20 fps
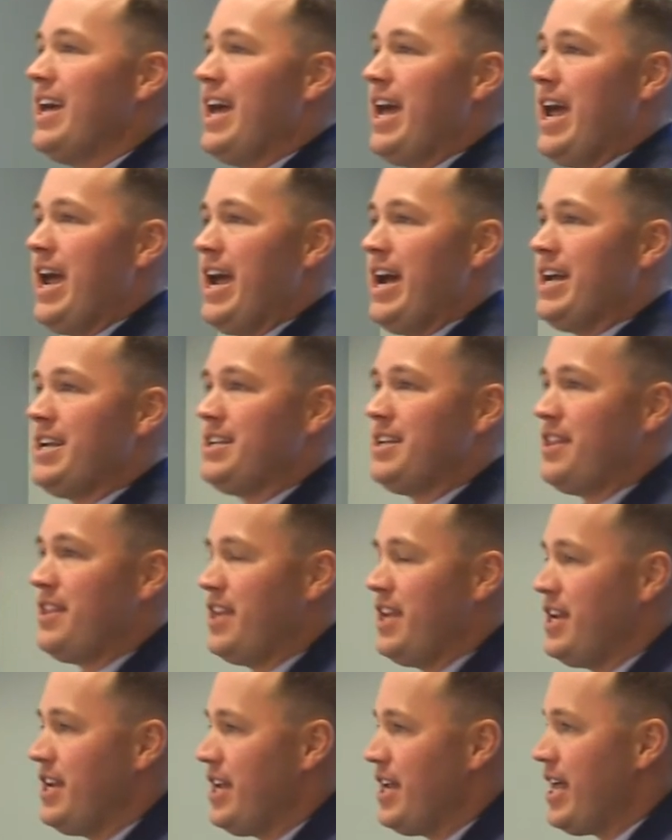And
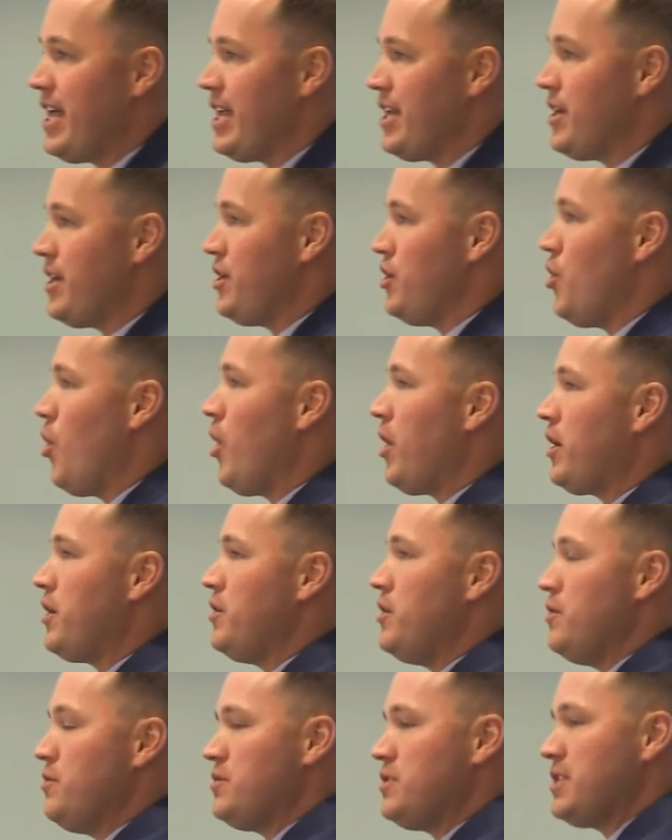the
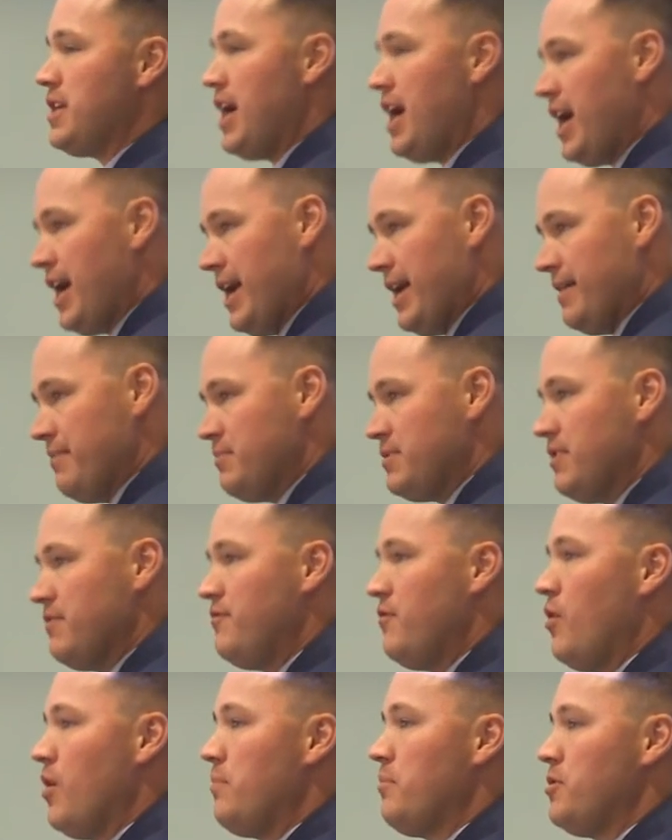York News Times, a
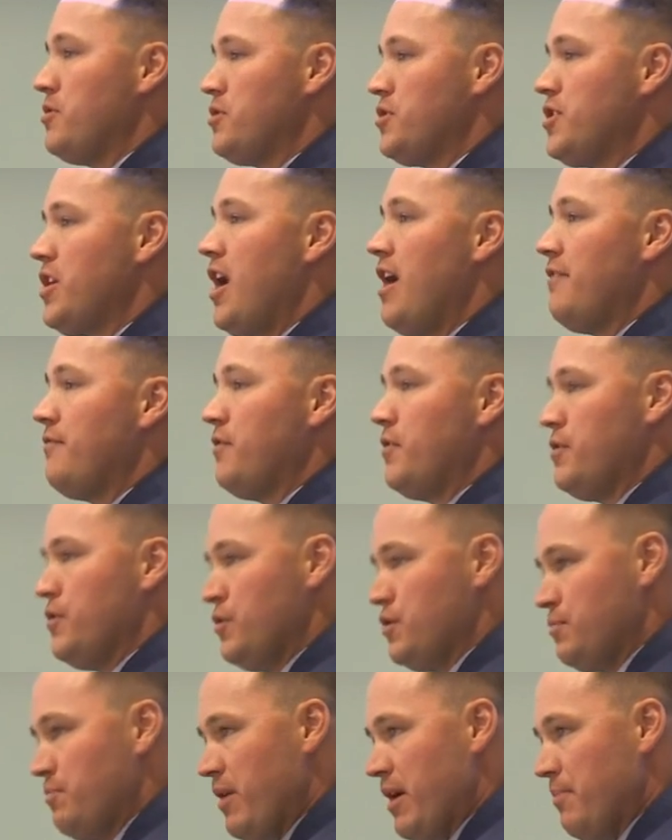former Stauffer
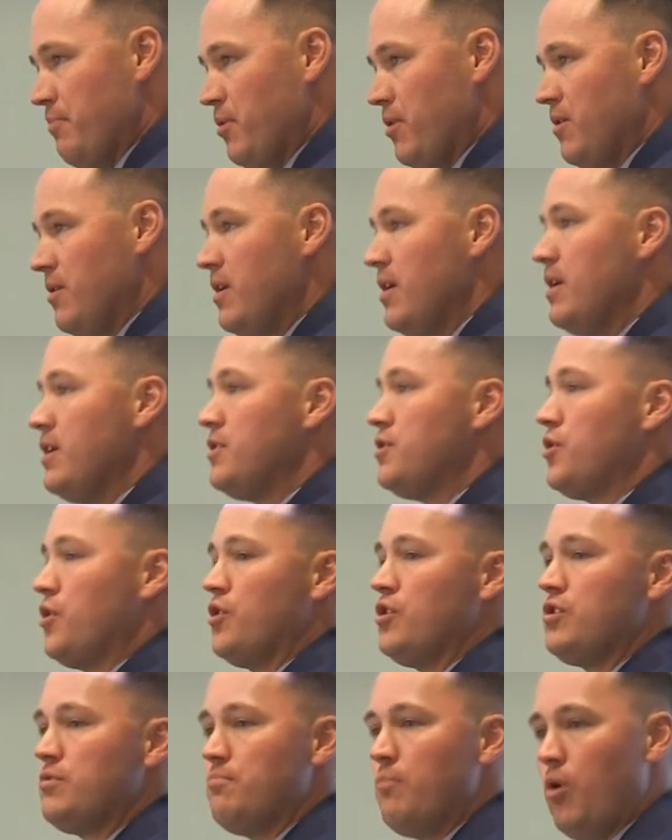newspaper,
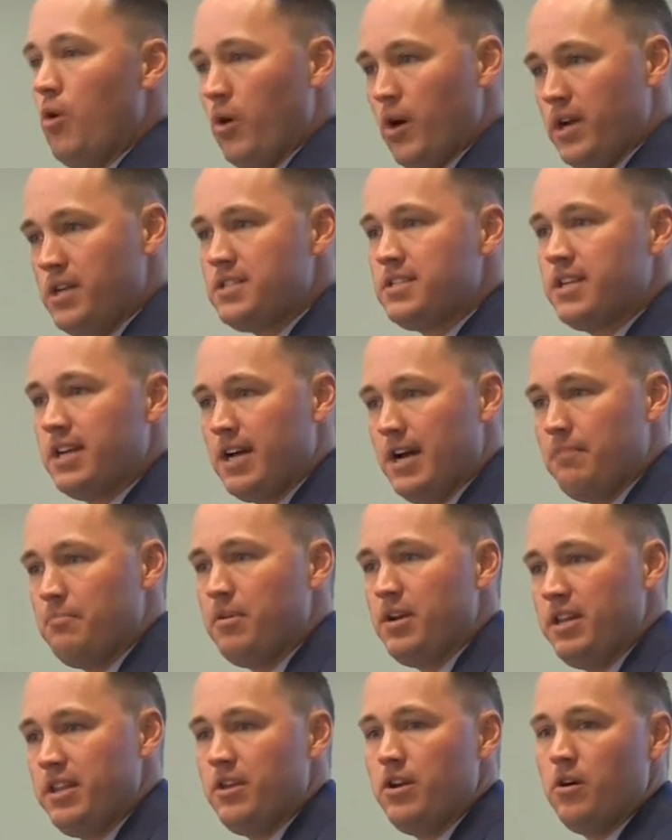turned Morris, the
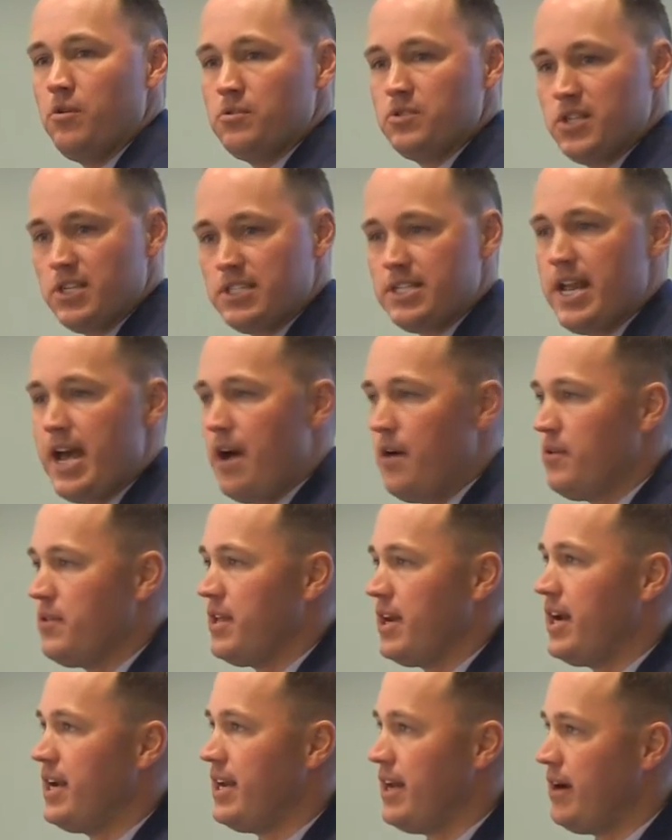company that owns us now and
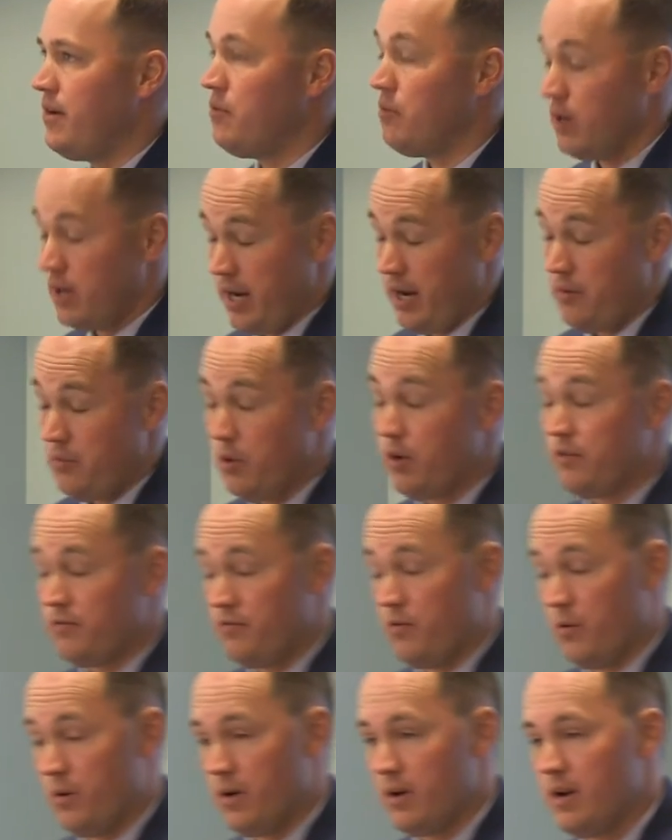that I now work
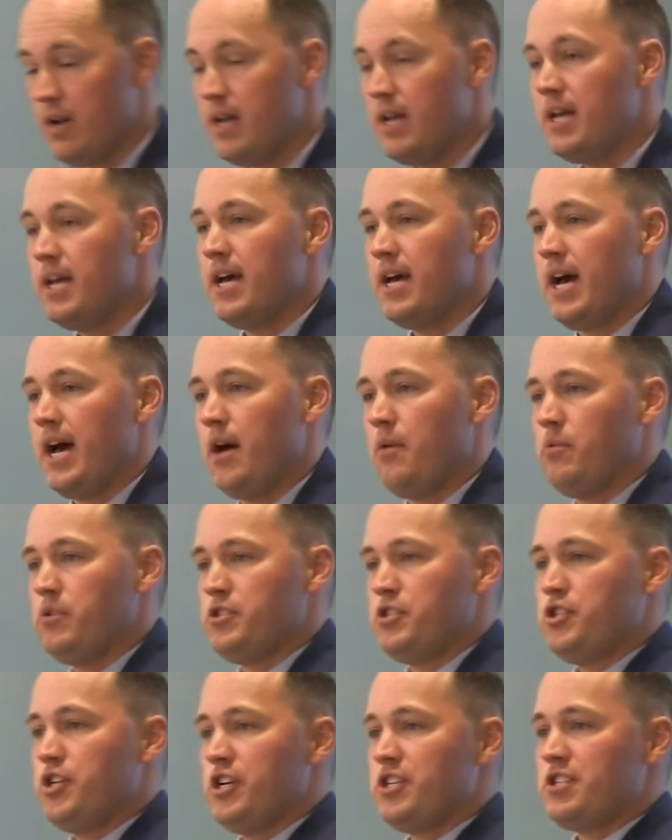for,
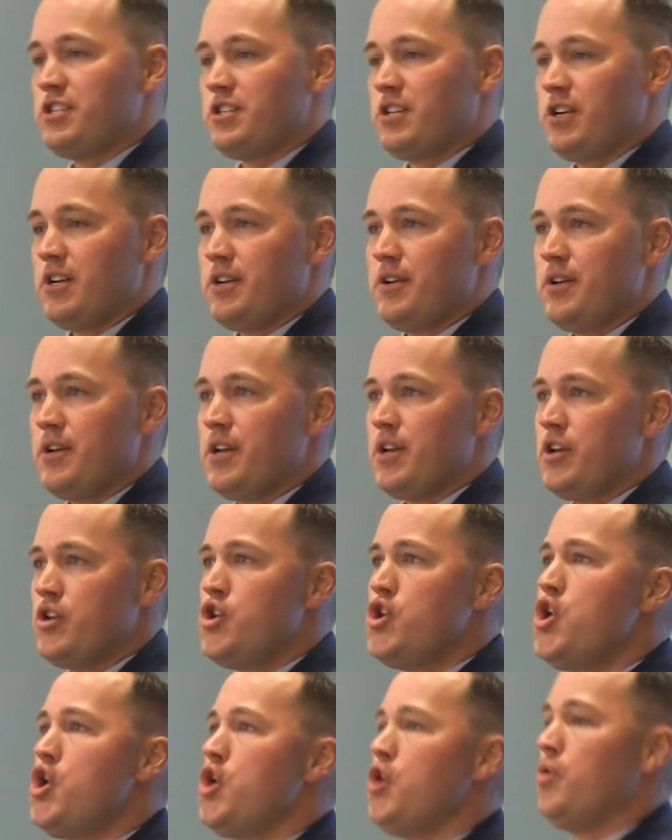was just
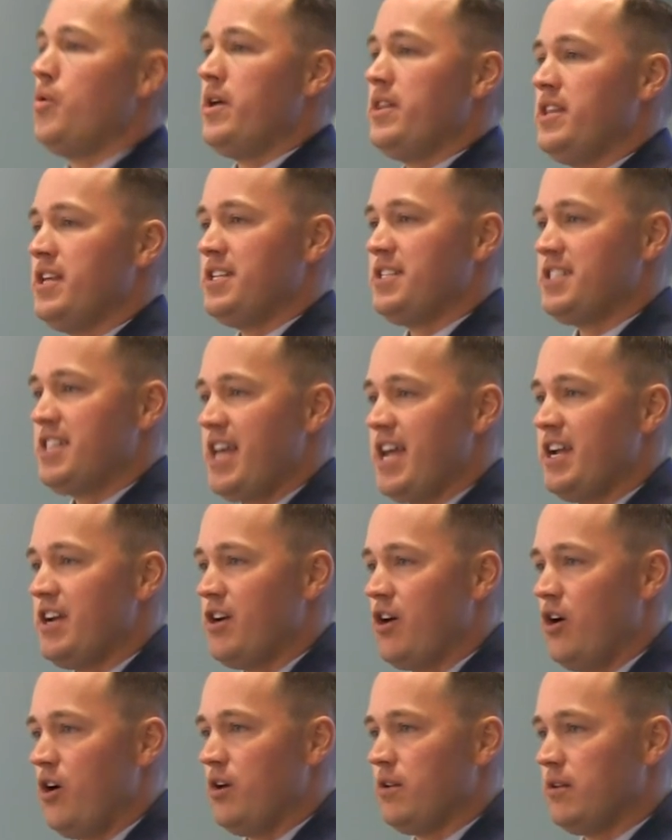new in this thing
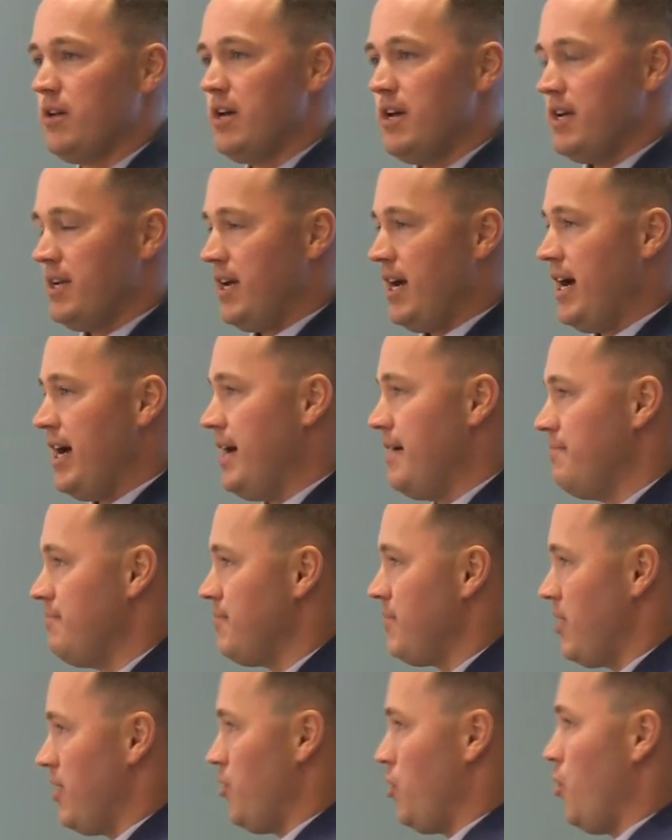called
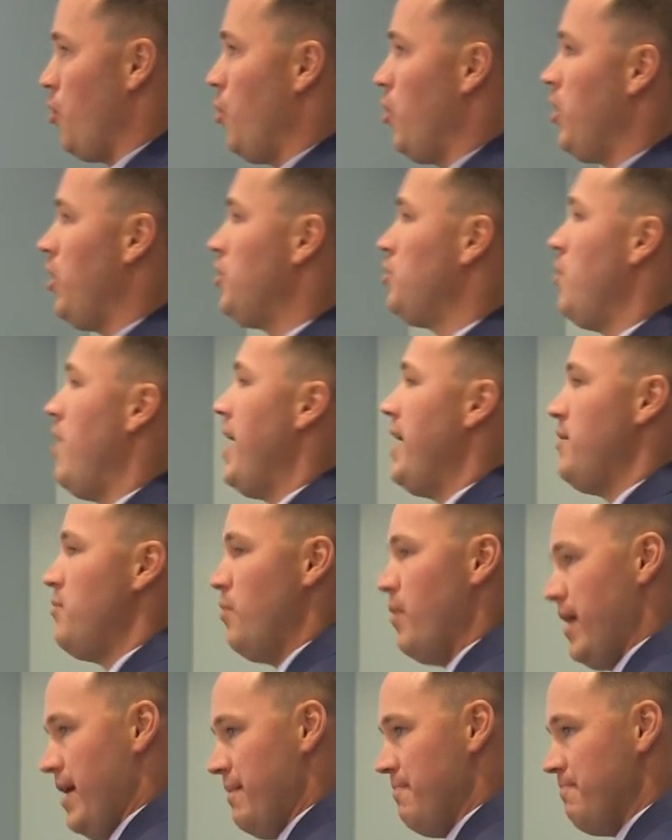the World Wide
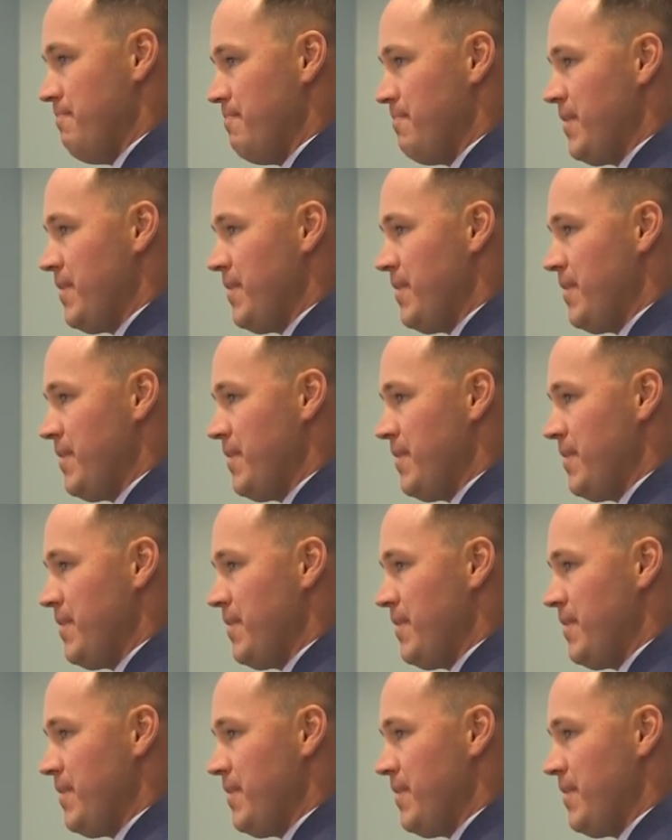Web,